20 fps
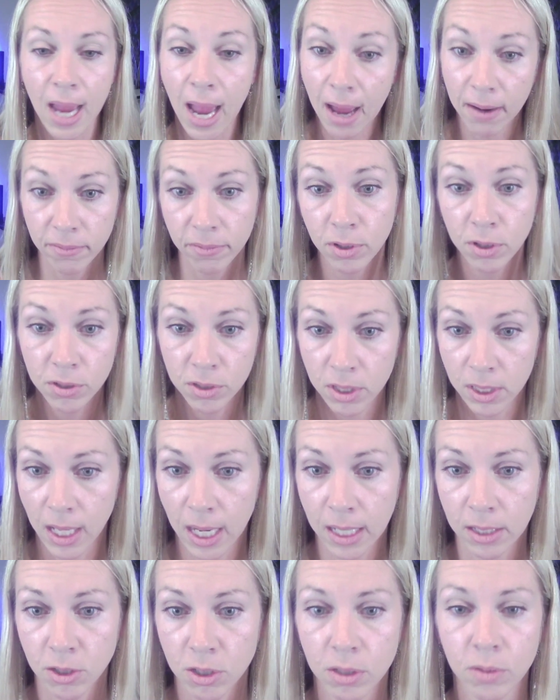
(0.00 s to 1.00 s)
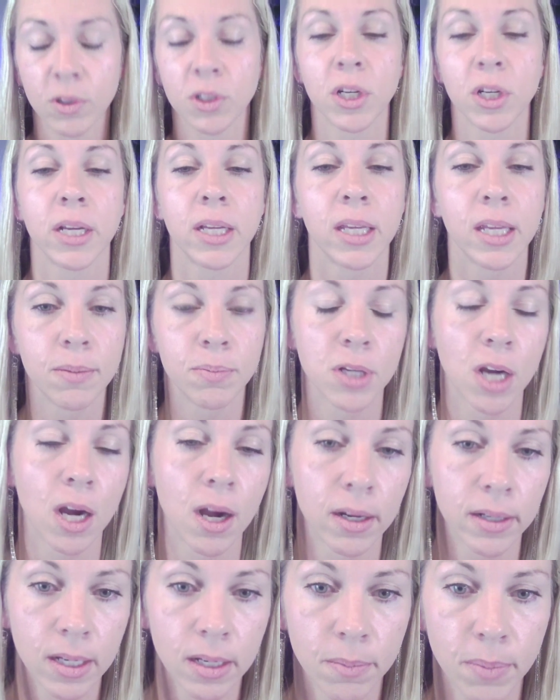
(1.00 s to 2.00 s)
adverse selection, which I keep
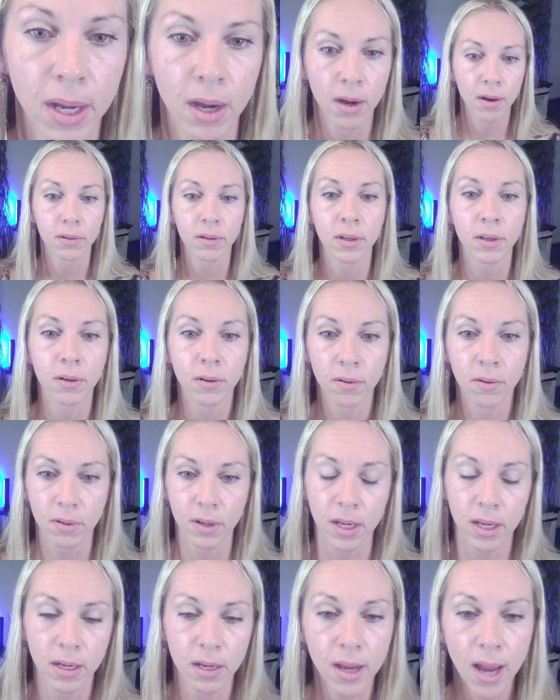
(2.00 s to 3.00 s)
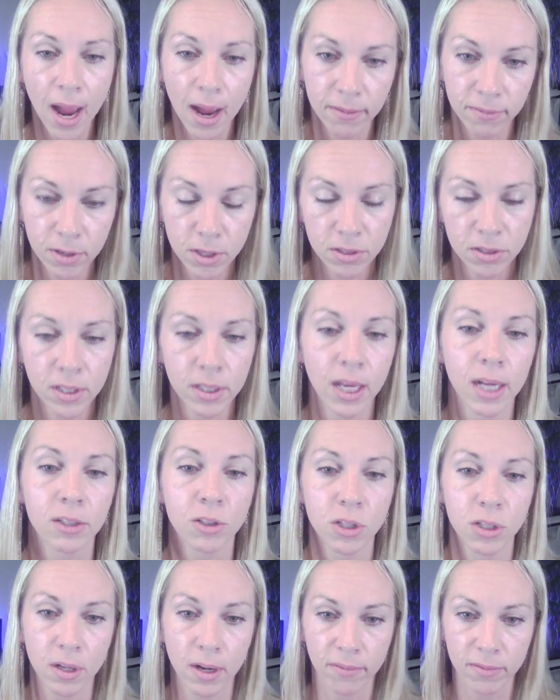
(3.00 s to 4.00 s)
talking about. In an adverse
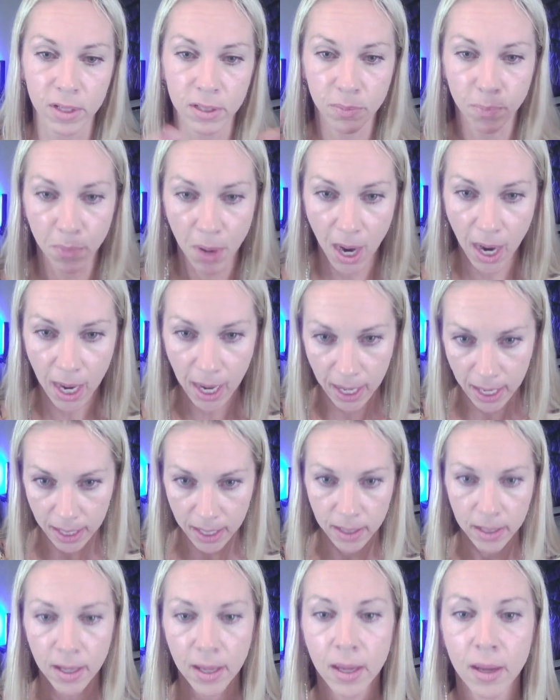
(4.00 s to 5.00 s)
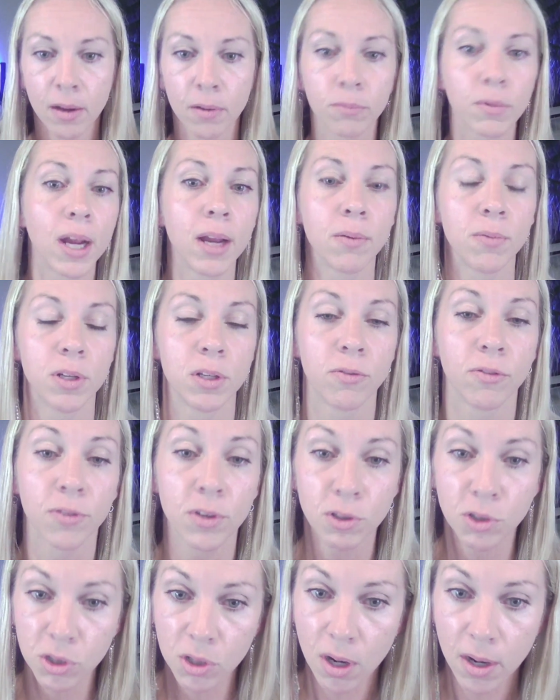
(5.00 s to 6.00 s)
selection, you have this pie, right? When you
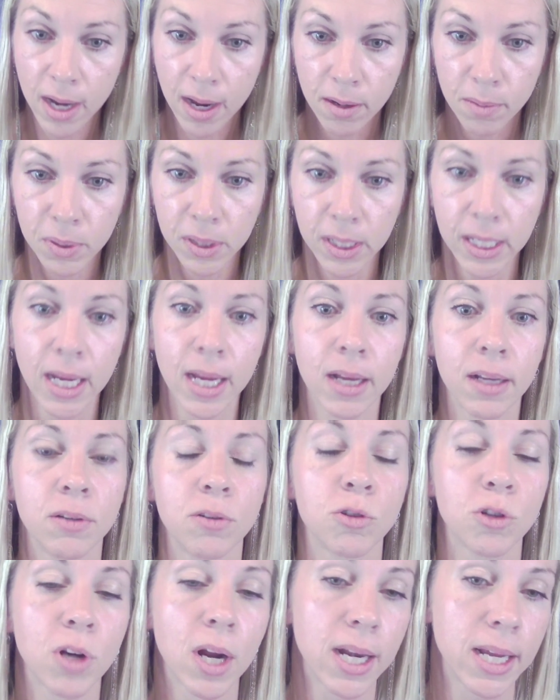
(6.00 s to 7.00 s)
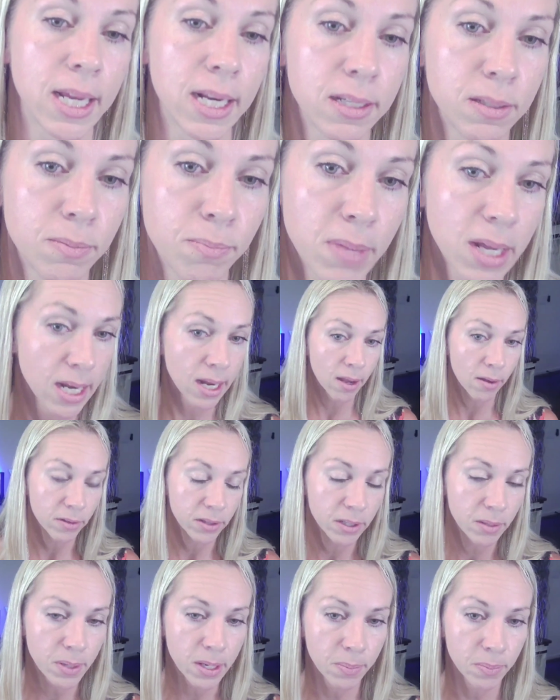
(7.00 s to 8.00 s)
first start out a plan, you try to get as many
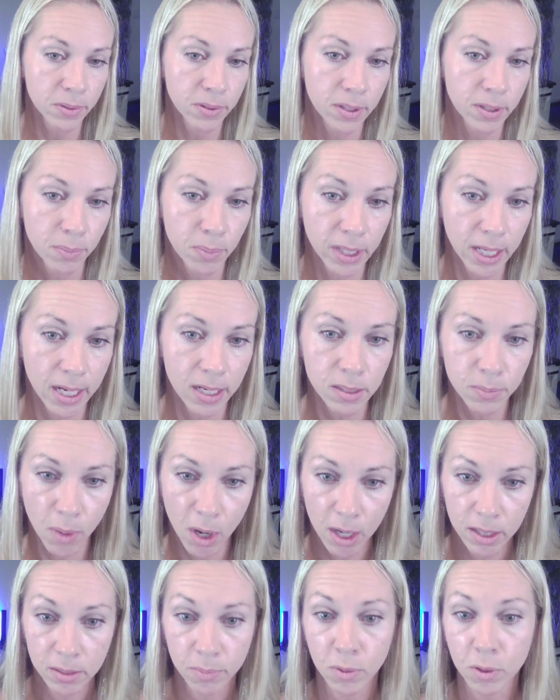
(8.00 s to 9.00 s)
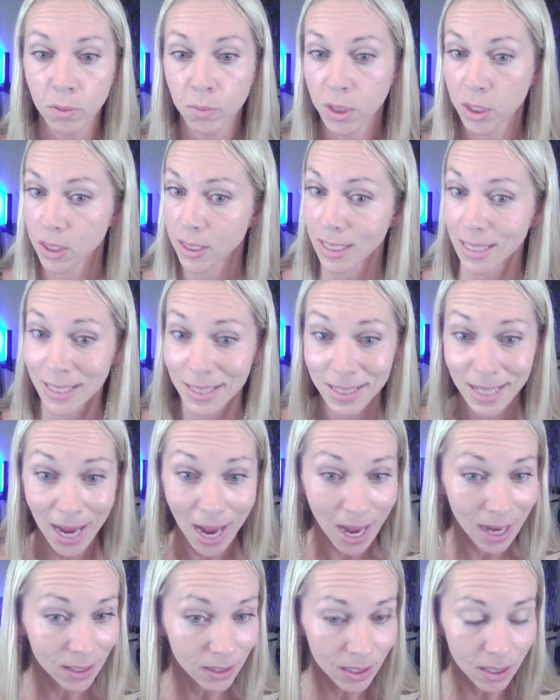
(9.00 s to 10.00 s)
healthy people in the plan as possible, which is
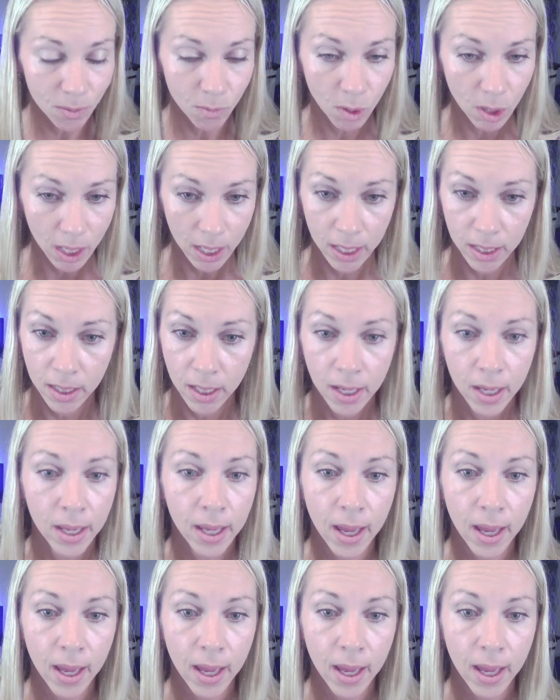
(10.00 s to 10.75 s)
exactly what